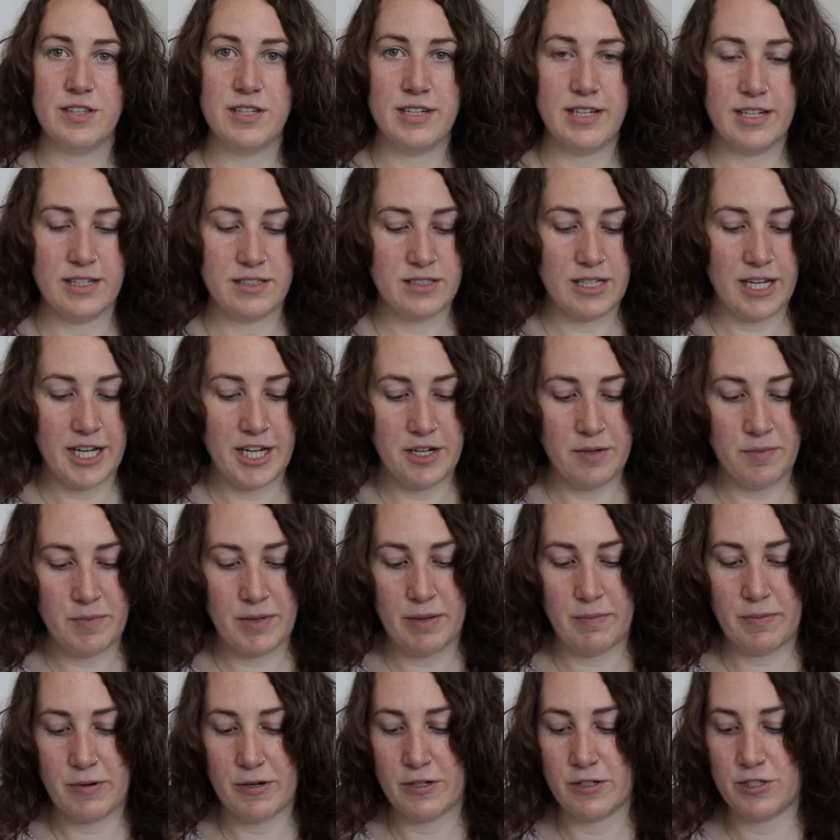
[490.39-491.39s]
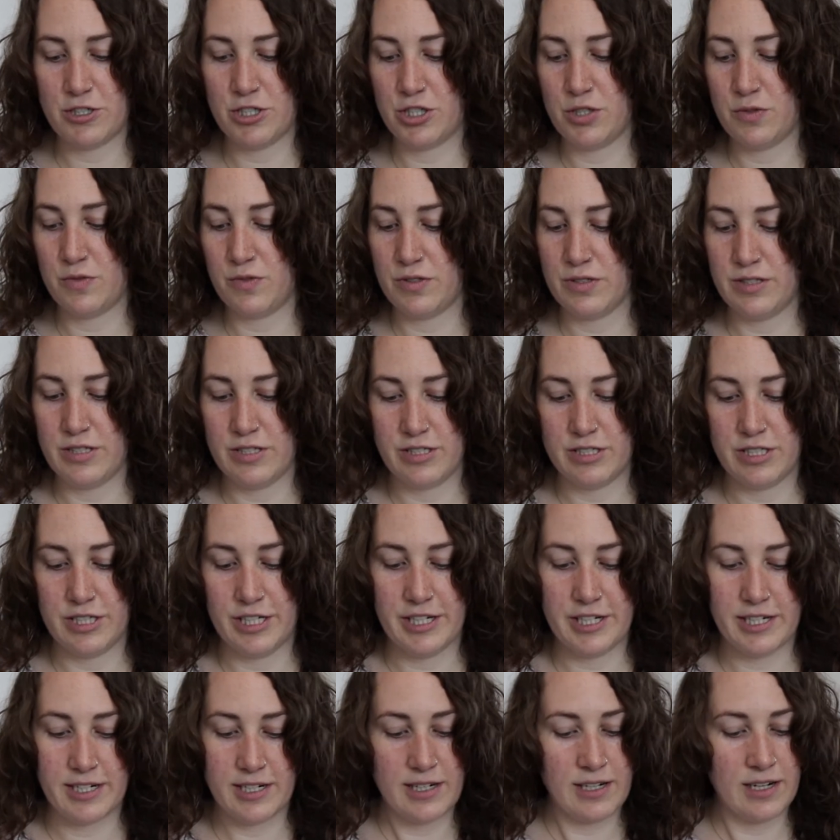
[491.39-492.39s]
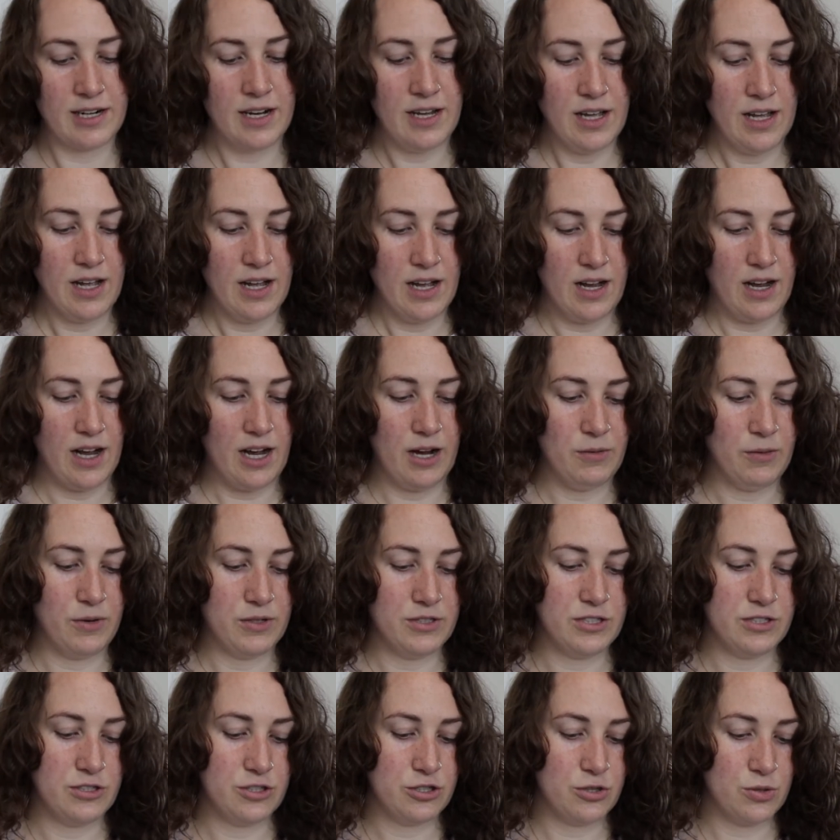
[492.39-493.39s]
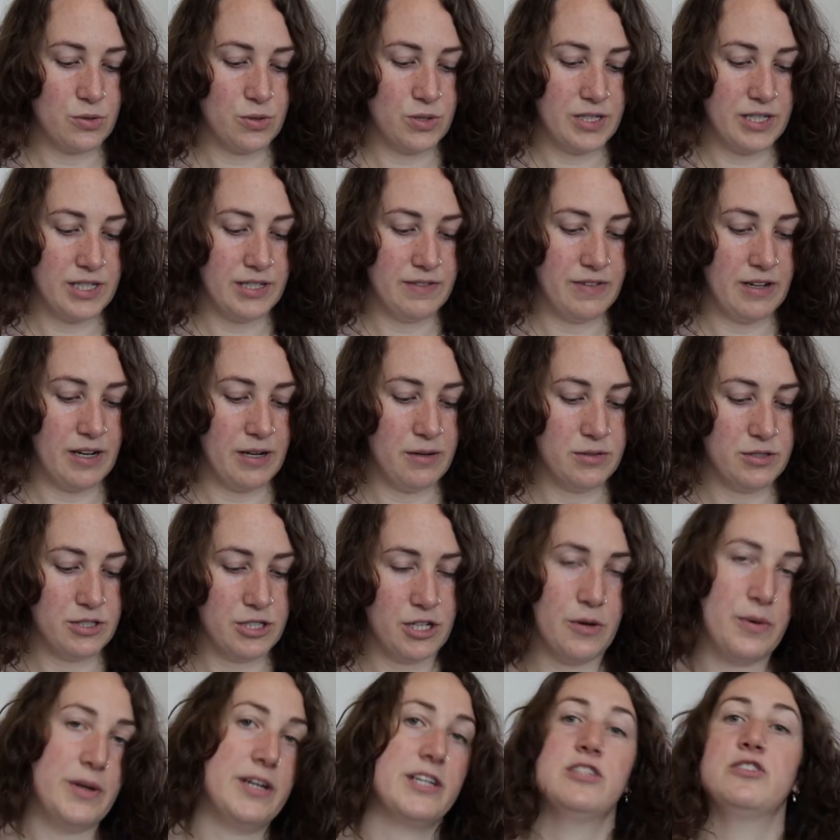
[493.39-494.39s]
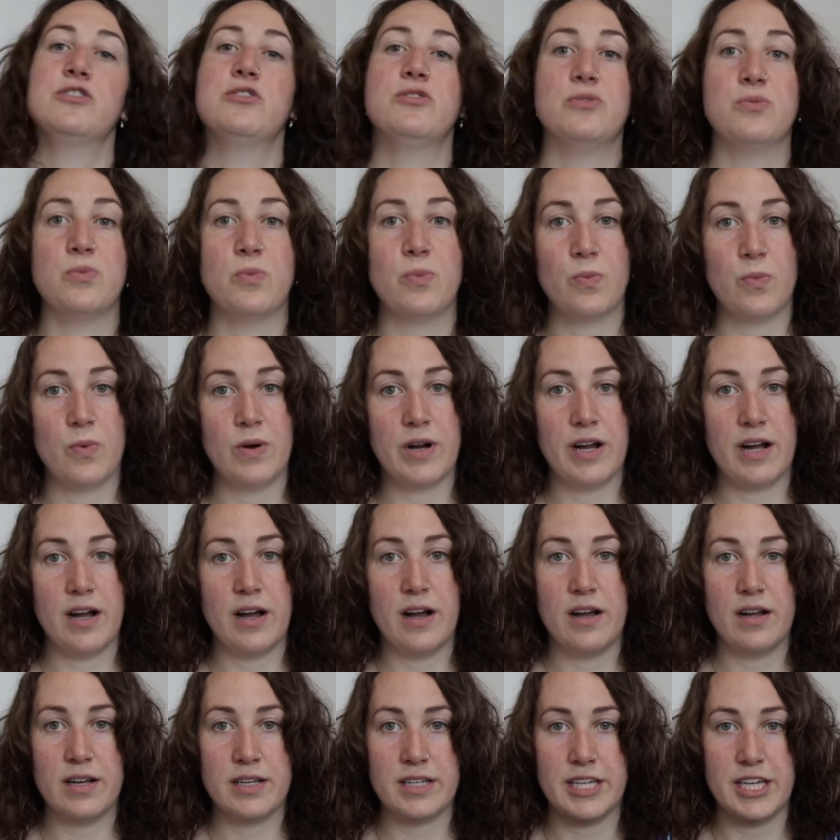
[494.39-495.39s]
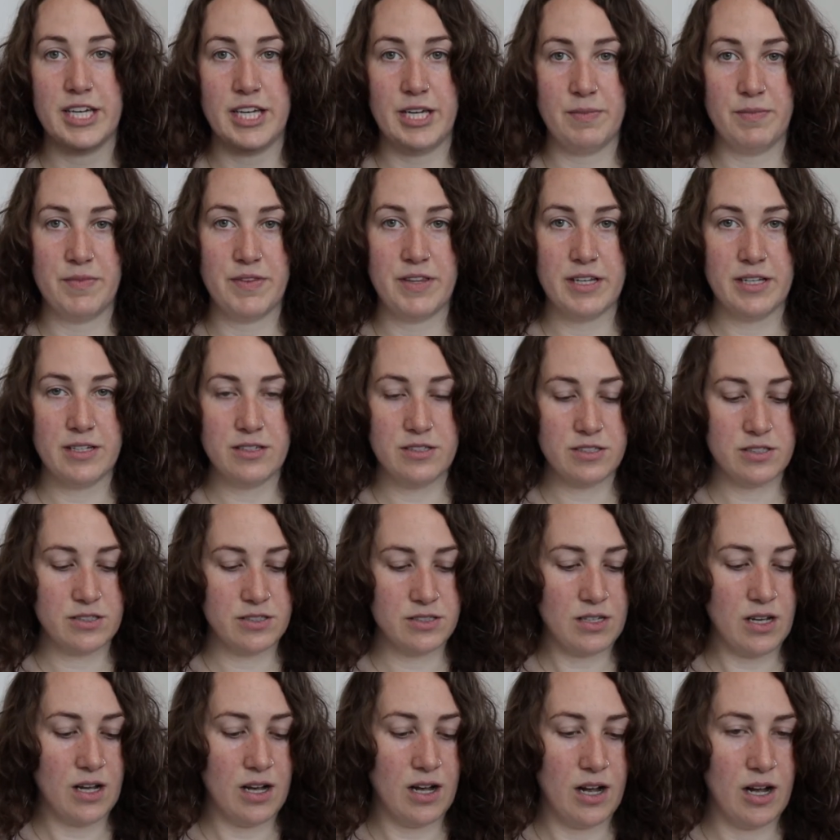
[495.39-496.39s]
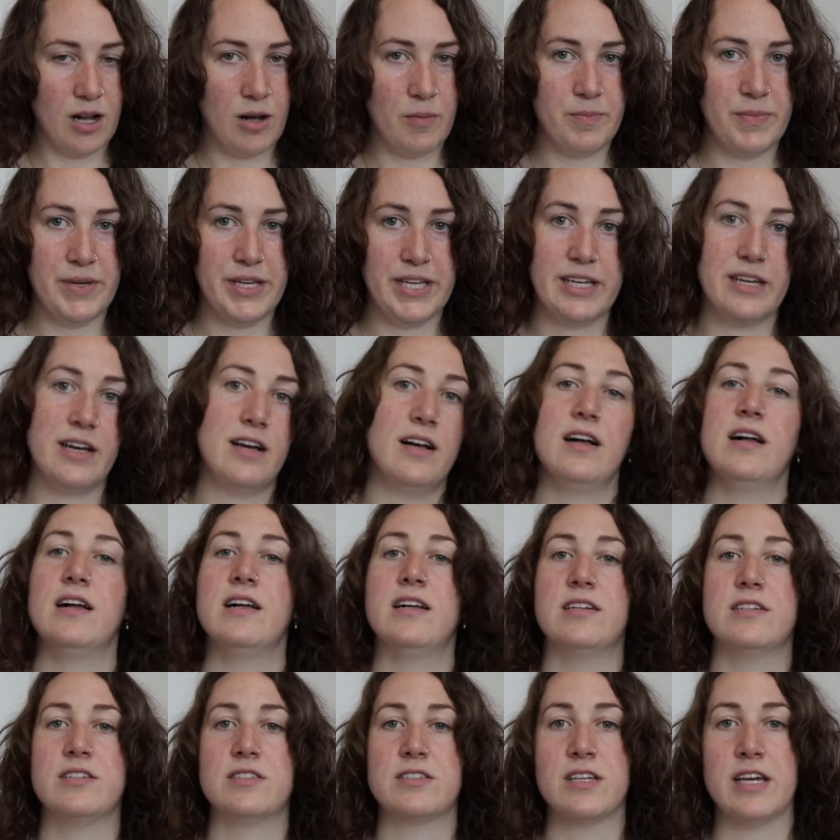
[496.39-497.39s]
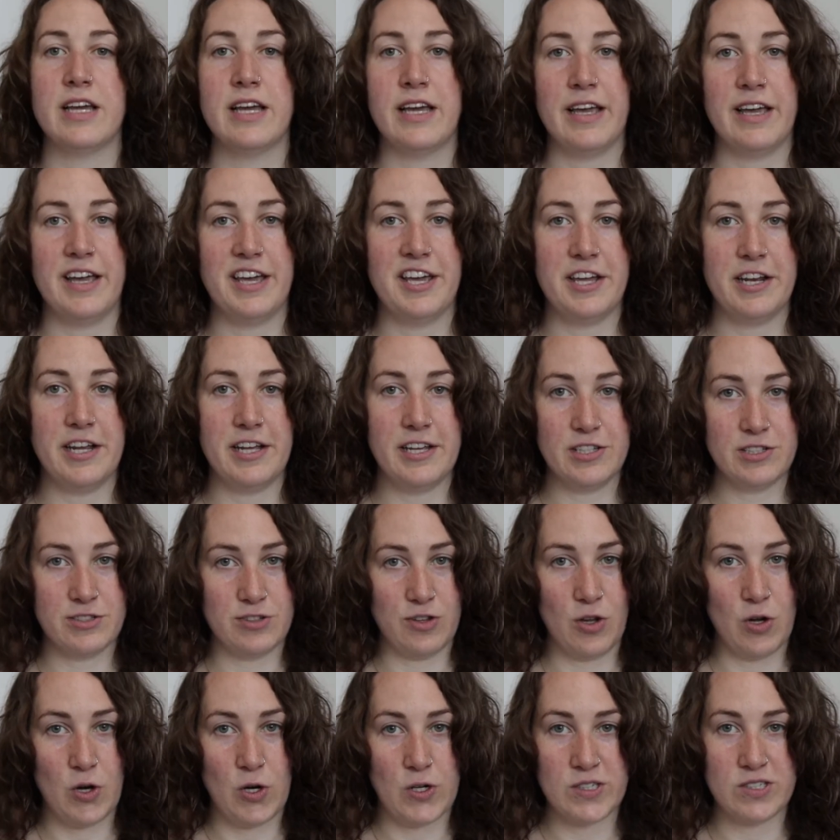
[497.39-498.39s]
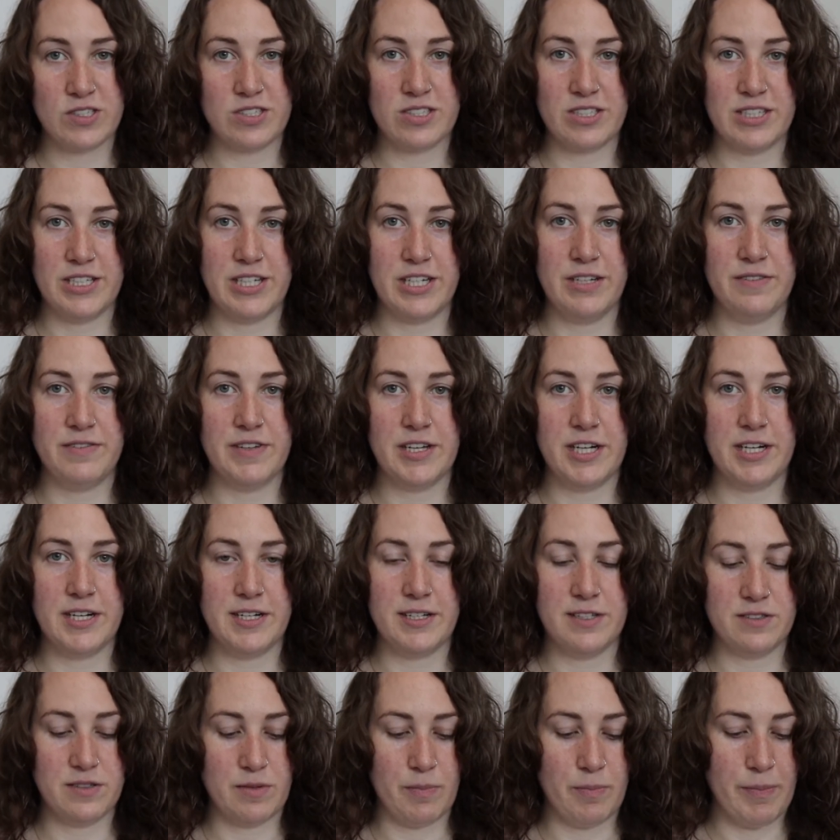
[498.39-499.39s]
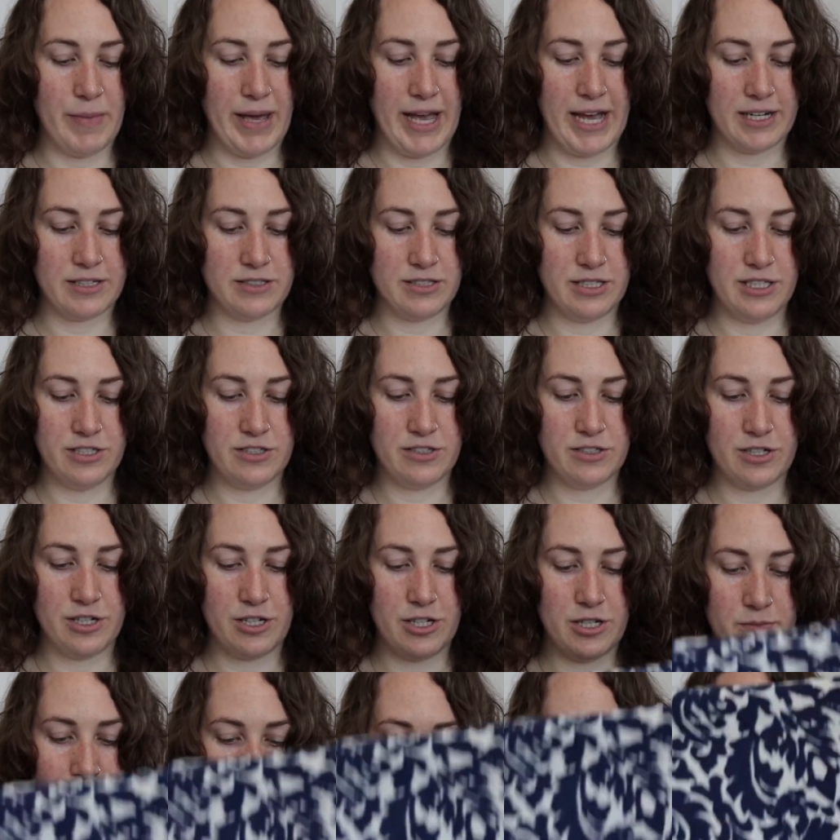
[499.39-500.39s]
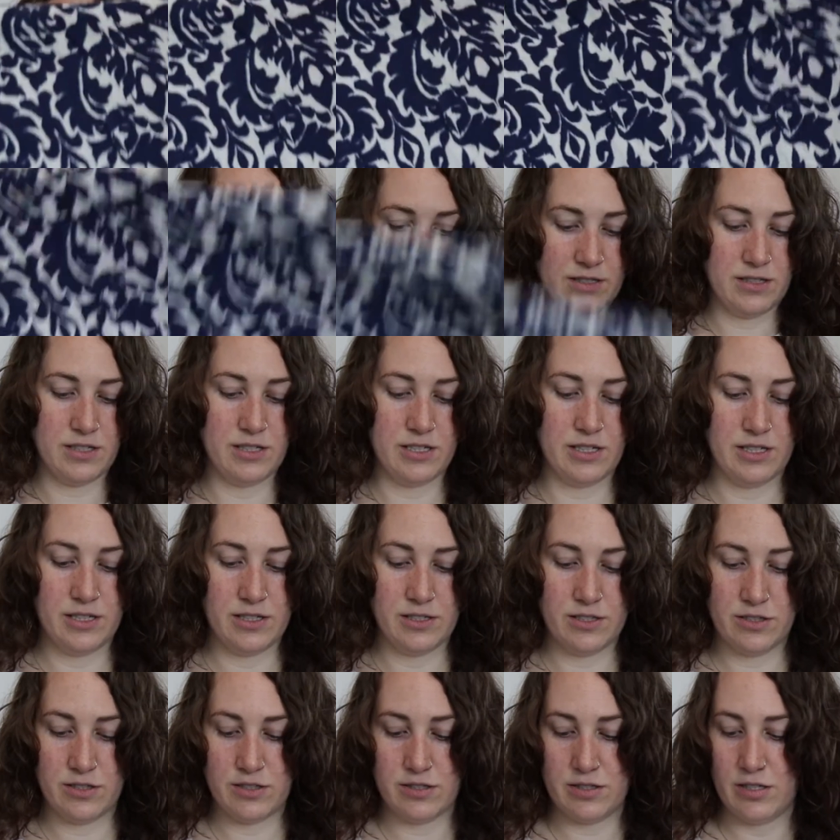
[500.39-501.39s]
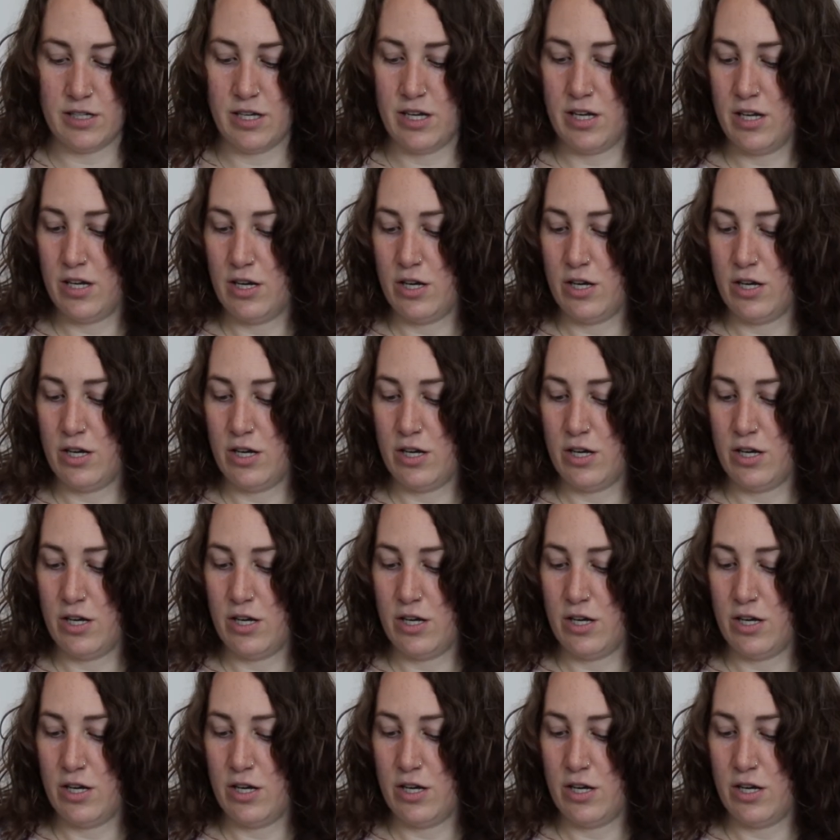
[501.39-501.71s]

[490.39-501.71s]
the next item I purchased for this year, I wasn't sure if I was going to keep this um, because it is long sleeve and it is a maxi skirt, but it is this